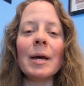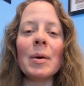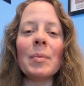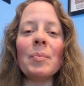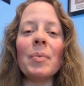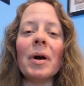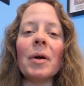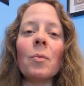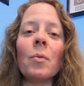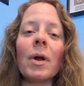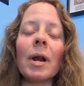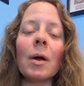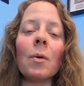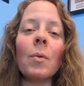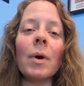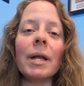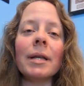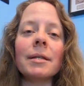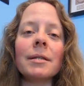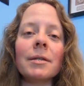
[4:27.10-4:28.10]
but when I
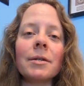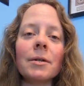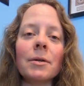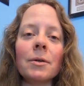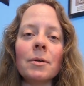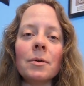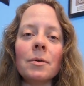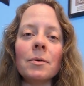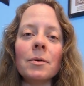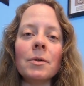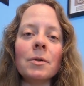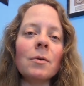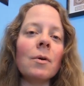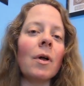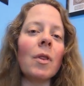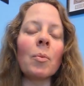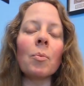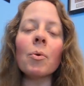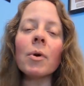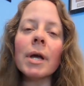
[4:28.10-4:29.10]
went to do all the
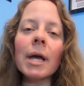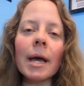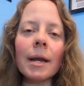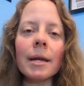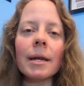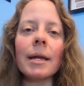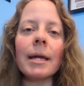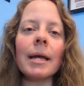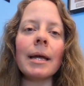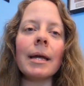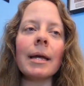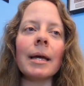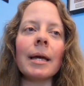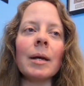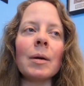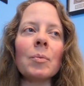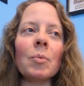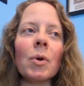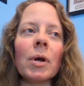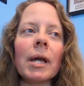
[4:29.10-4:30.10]
pre-editing
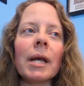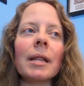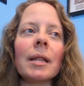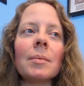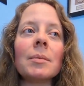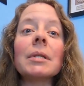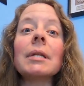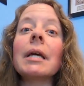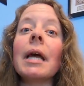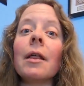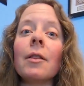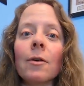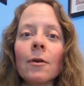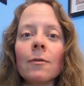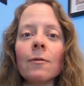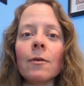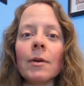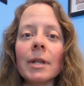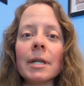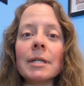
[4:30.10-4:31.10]
and bringing them together
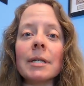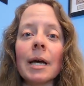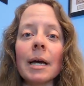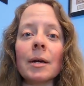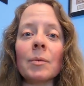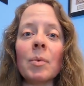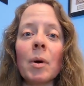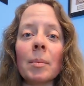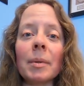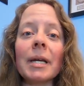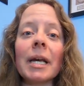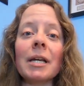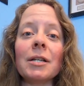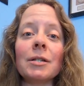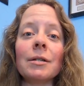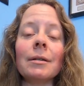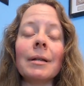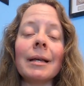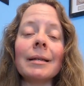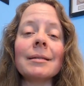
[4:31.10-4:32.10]
for the deck
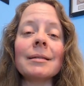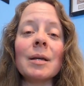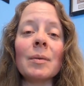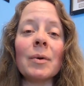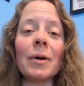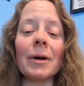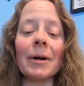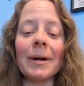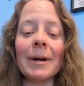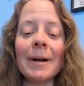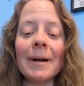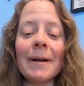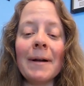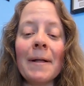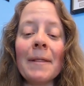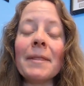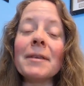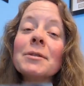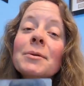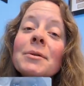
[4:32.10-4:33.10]
publication last summer,
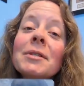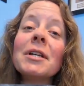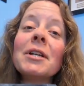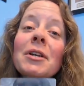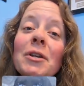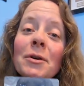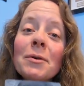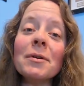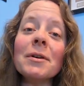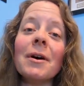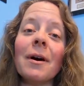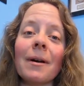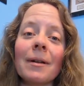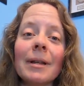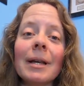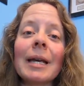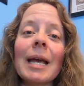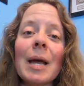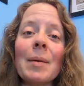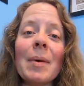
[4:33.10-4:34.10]
this was a new card
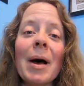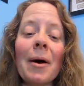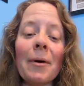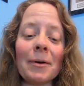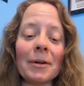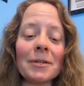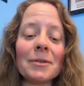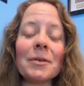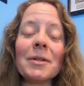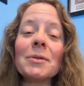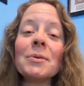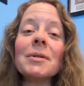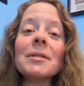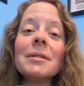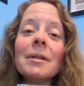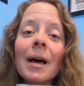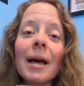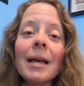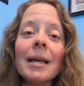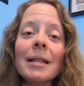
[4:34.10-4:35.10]
that came out. So this was
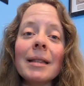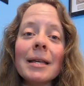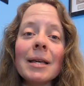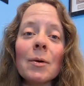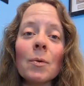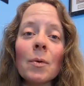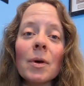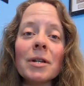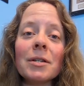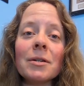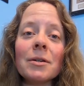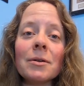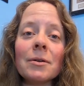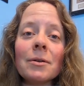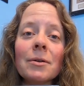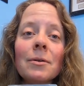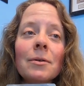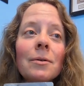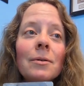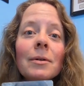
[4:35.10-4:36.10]
not in the
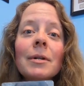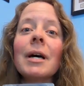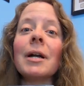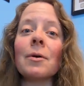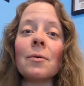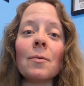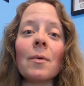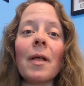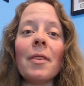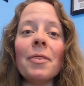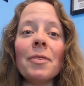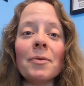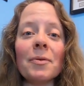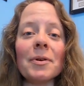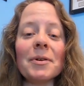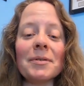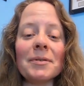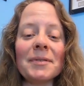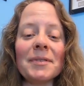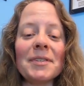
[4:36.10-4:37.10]
original kind of run
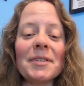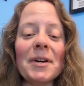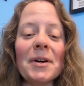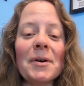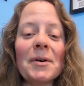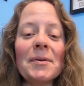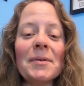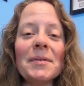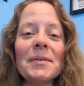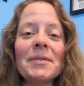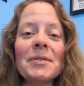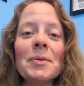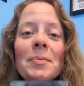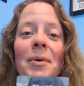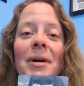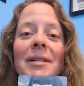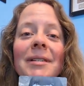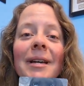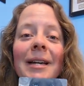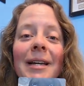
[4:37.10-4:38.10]
through. So super
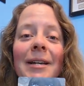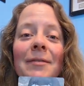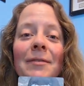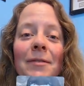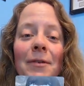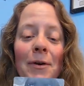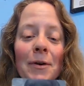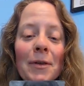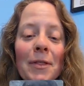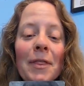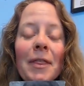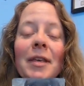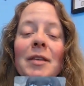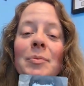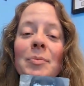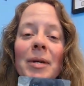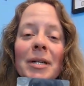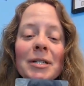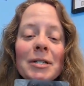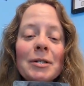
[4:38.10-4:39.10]
exciting for this
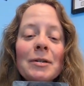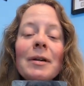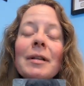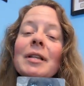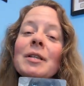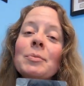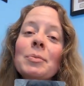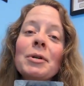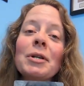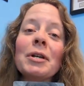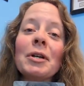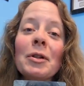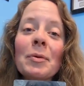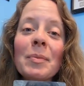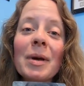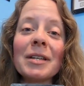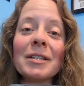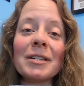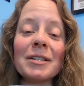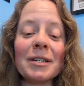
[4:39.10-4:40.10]
picture and this particular
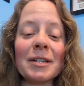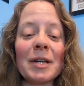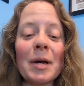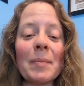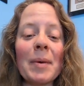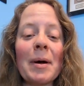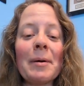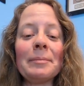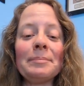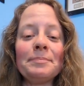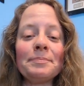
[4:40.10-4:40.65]
message to come out.